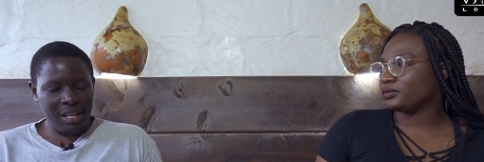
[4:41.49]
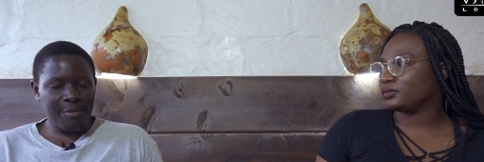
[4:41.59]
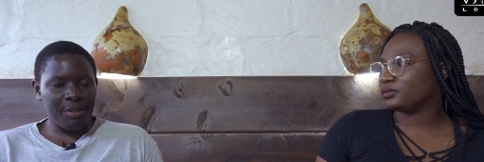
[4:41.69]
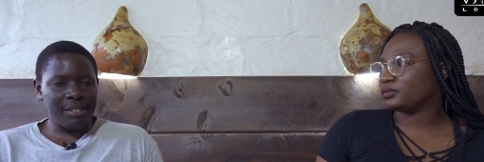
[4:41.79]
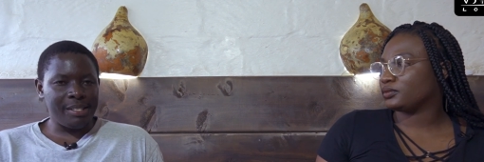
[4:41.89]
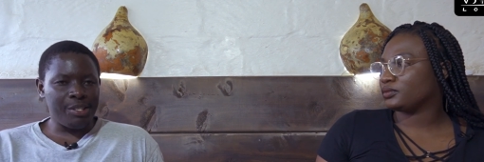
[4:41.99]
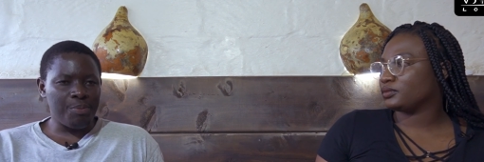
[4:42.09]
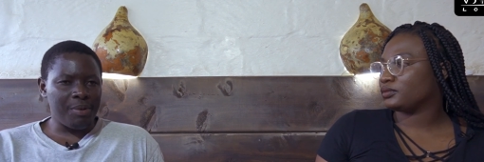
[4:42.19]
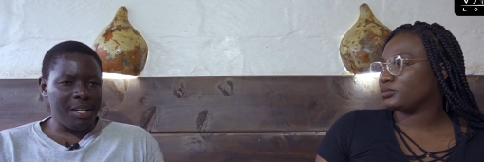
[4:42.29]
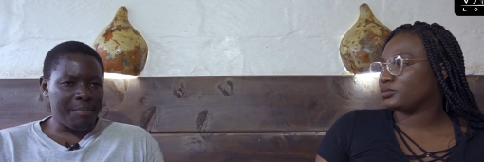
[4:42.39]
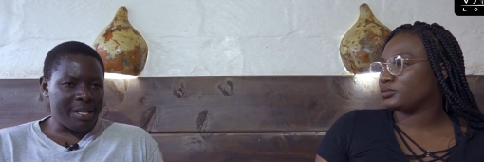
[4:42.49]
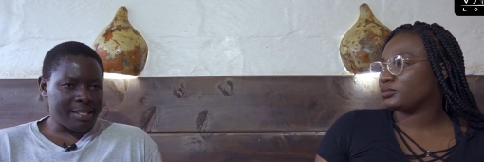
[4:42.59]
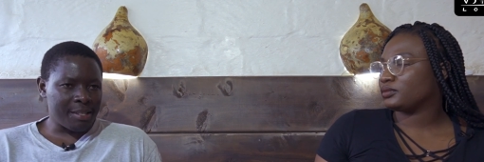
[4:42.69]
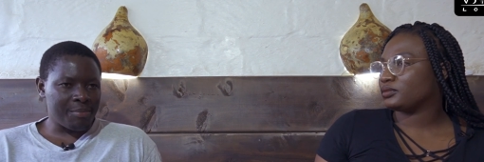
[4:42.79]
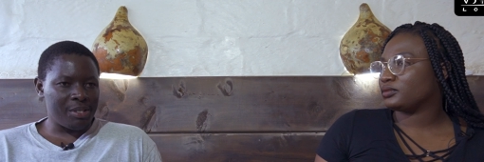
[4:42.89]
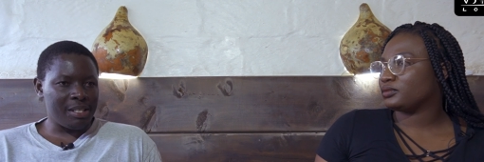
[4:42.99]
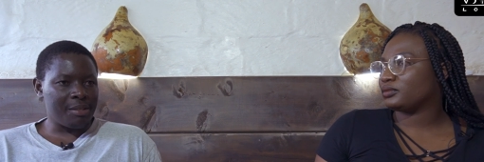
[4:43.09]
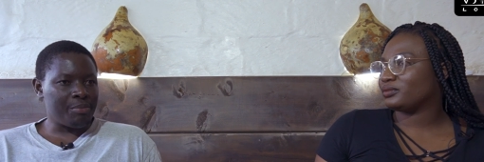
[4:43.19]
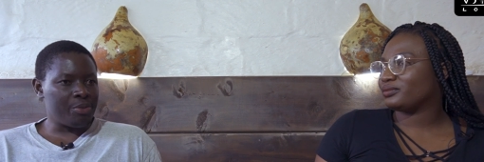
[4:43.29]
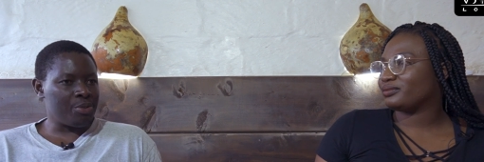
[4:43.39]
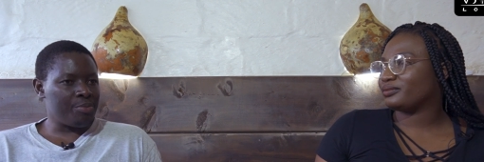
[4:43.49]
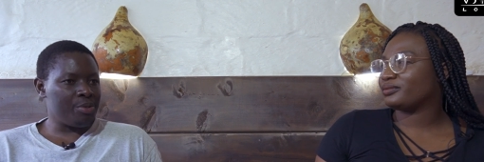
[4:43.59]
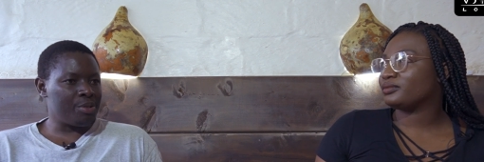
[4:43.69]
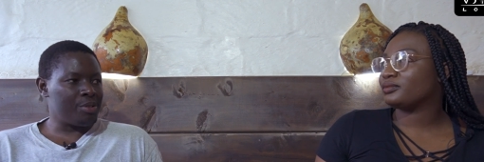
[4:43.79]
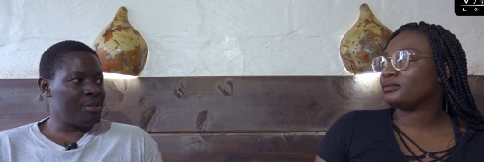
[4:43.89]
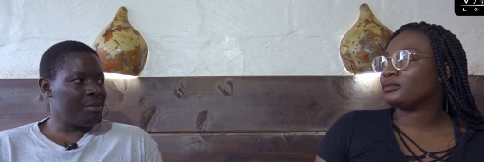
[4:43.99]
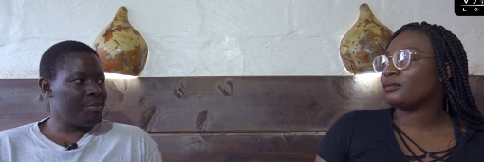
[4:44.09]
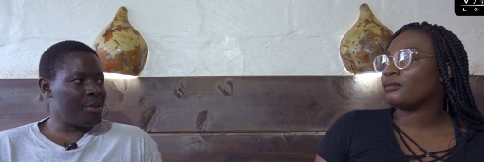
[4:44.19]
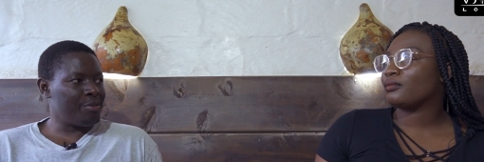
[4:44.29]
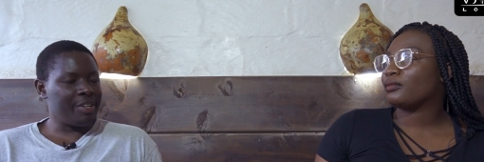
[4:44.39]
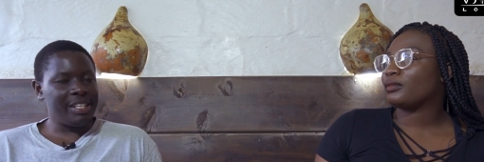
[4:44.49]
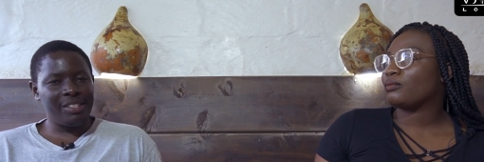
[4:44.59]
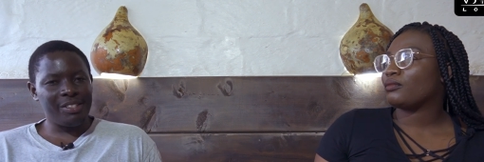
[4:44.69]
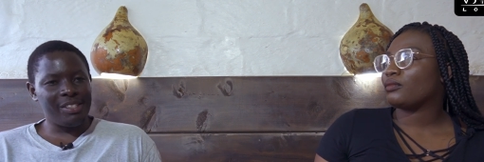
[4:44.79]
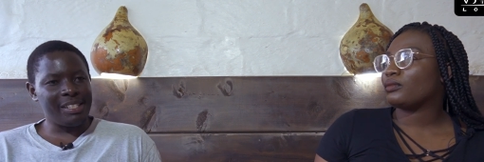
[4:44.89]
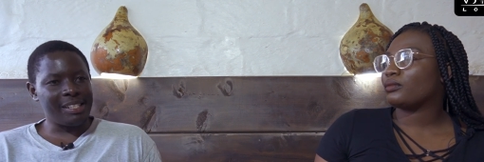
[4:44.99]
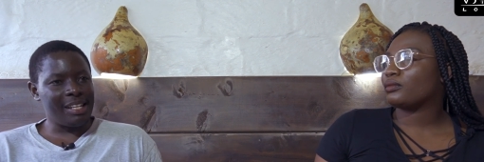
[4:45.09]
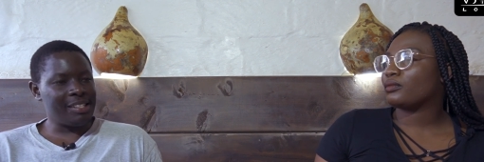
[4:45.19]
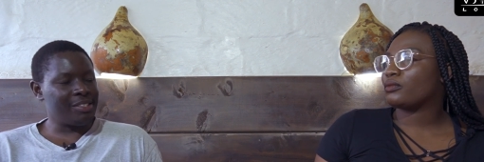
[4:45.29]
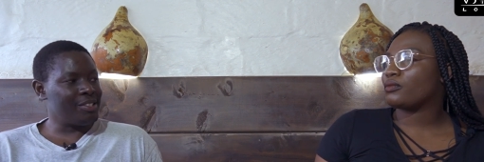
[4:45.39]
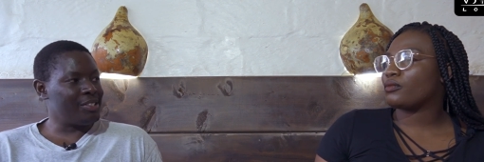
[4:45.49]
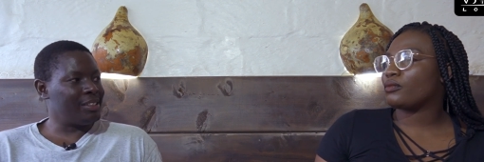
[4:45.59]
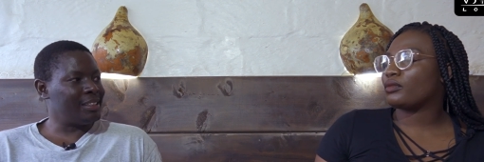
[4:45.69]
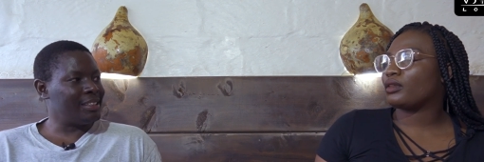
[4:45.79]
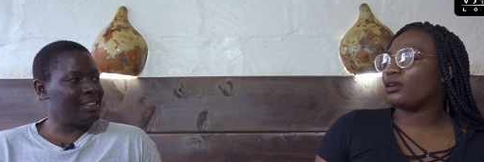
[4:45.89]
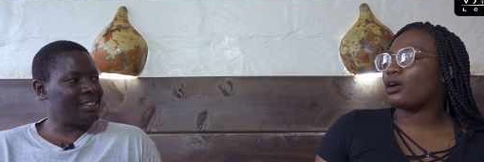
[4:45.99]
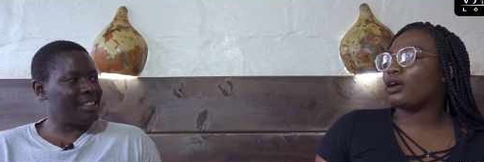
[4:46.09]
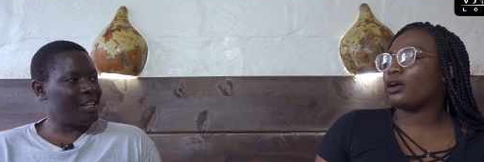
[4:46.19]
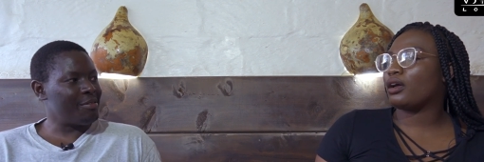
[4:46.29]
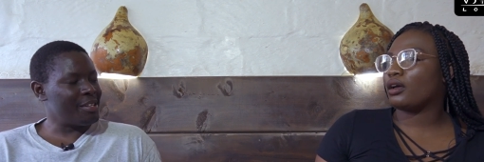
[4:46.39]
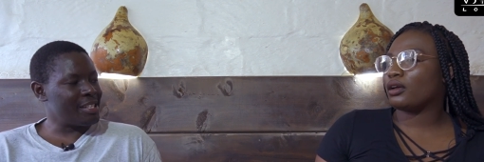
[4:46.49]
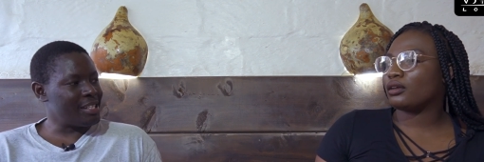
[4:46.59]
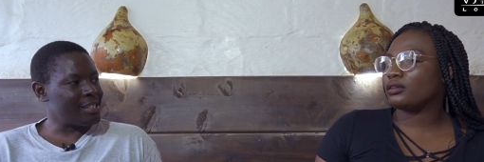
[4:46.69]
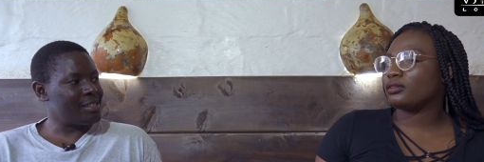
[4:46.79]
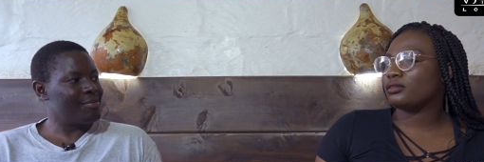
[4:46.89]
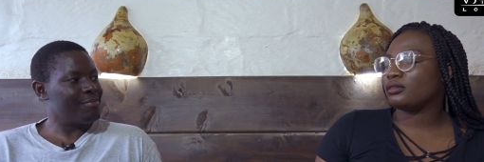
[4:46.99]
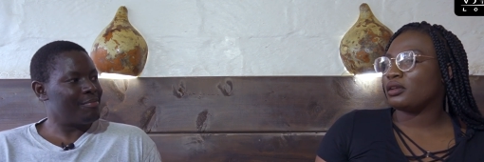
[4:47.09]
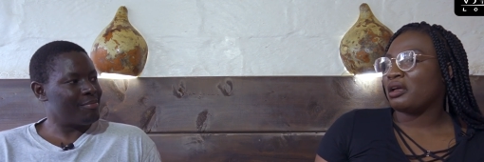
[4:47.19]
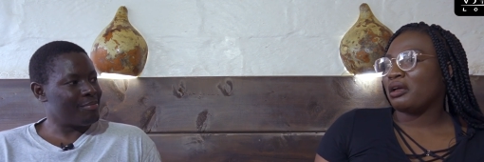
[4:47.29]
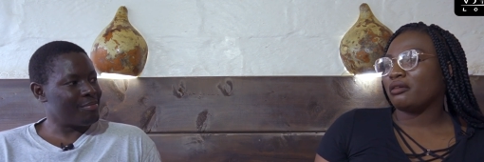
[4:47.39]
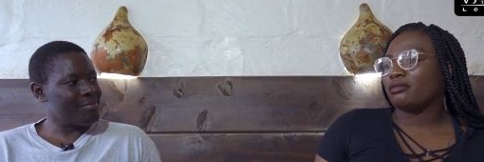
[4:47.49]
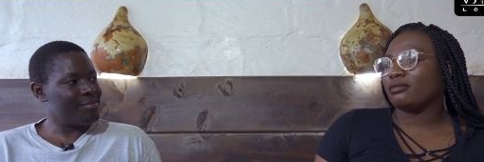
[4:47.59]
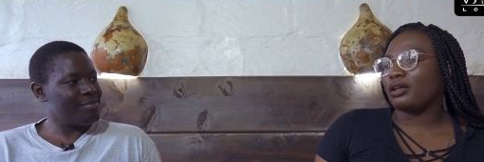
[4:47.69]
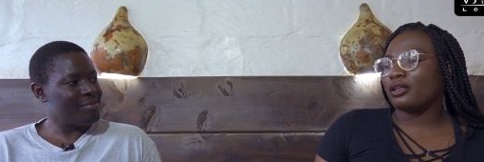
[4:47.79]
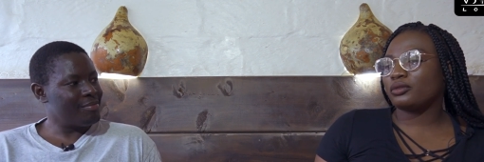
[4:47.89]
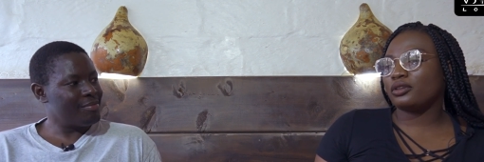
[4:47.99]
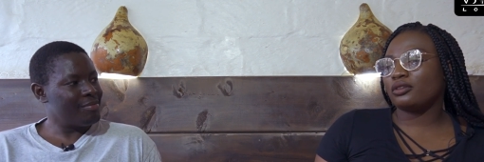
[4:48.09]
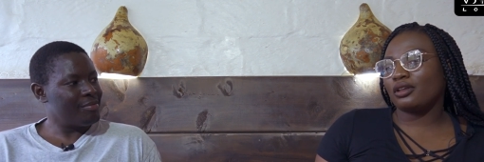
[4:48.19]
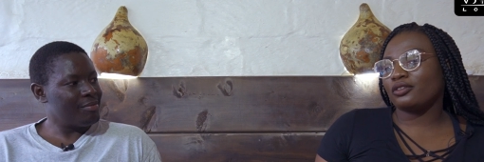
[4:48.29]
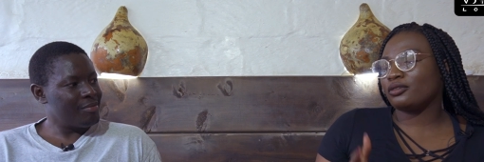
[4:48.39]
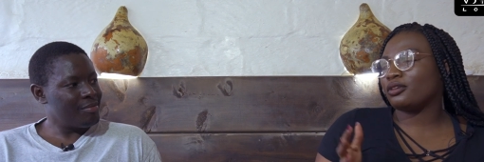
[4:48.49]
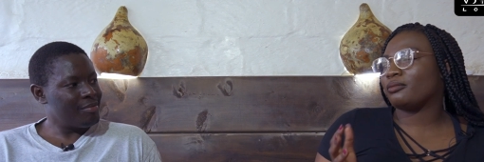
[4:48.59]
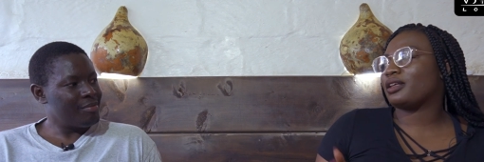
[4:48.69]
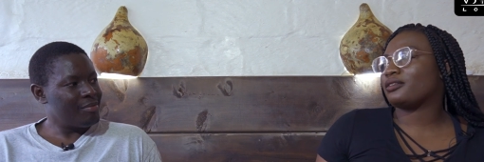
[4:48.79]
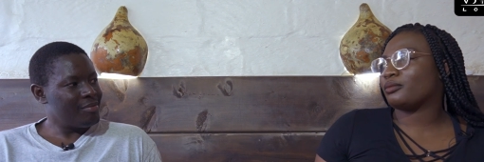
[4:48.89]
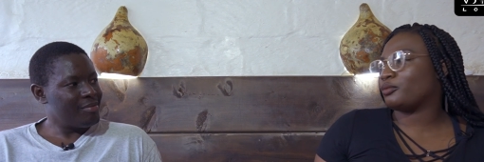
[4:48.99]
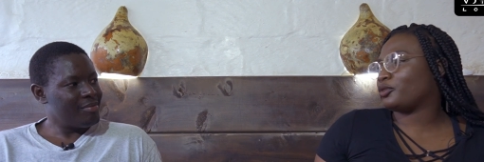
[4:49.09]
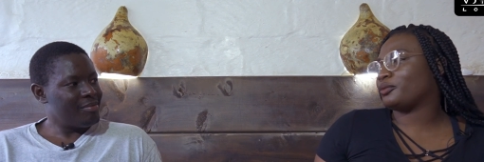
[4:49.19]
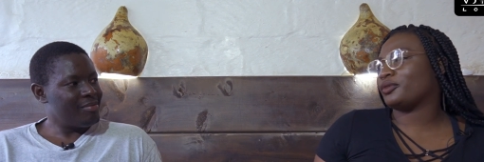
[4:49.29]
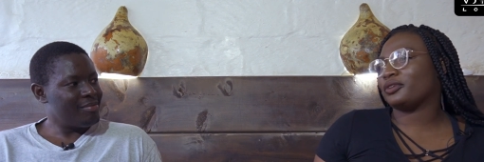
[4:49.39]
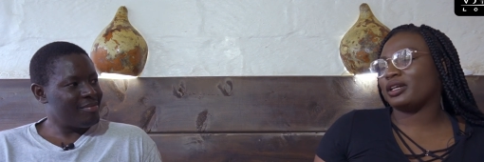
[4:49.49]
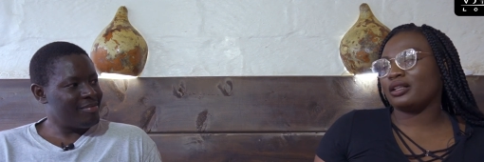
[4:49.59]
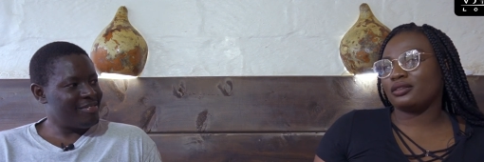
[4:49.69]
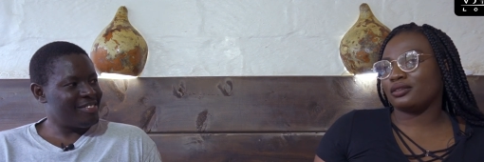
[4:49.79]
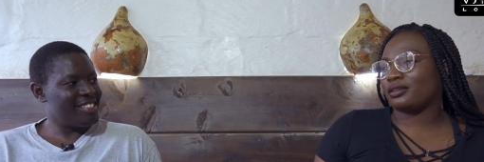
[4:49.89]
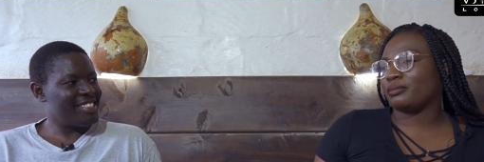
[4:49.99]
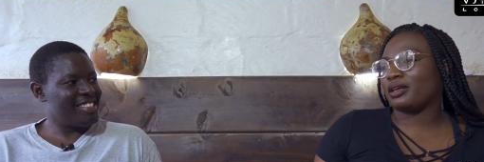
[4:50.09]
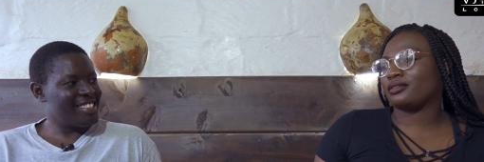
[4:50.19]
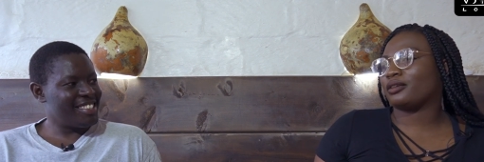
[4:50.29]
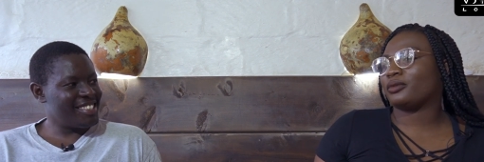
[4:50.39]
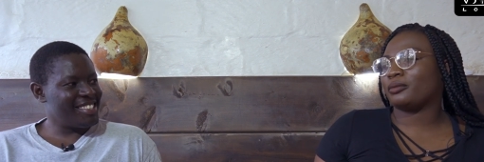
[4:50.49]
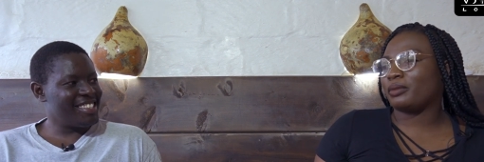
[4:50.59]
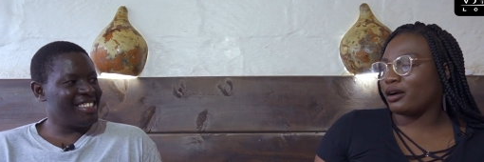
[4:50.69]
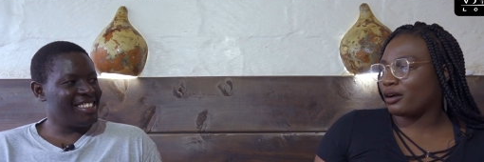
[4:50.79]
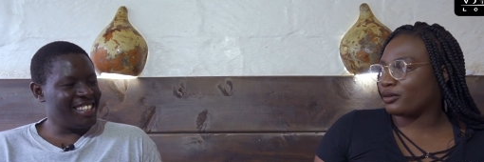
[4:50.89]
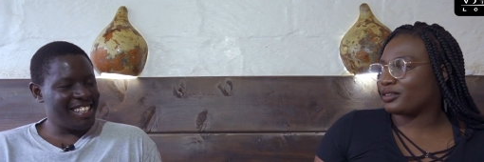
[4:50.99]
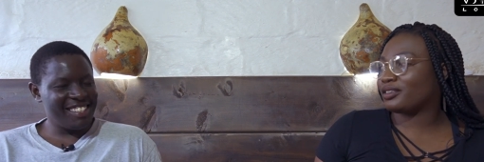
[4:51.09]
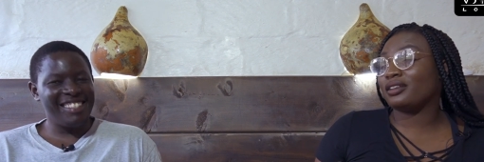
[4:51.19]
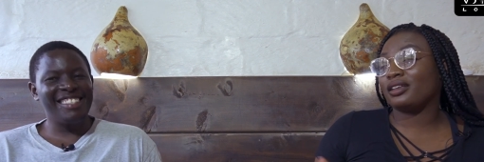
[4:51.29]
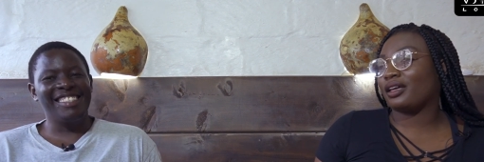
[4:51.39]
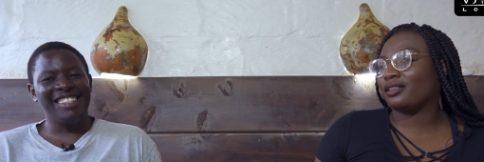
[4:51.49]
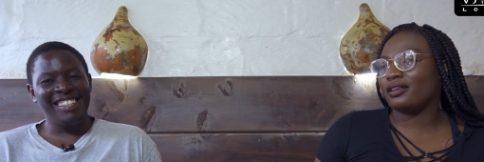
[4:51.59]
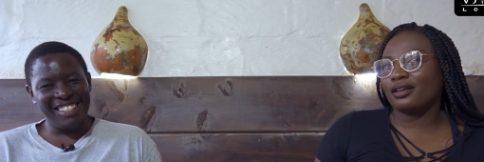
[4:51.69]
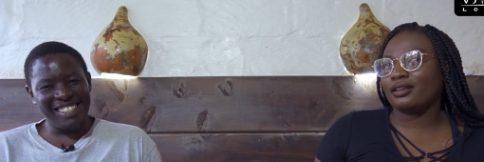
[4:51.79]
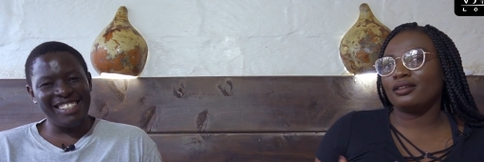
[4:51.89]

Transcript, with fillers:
Speaker 1: levels did you play basketball in Buruburu? Provincials, nationals, East uh, Africa?
Speaker 2: Hmm. As we, as you know, Bas- Buruburu Girls is a basketball powerhouse yeah. in Kenya.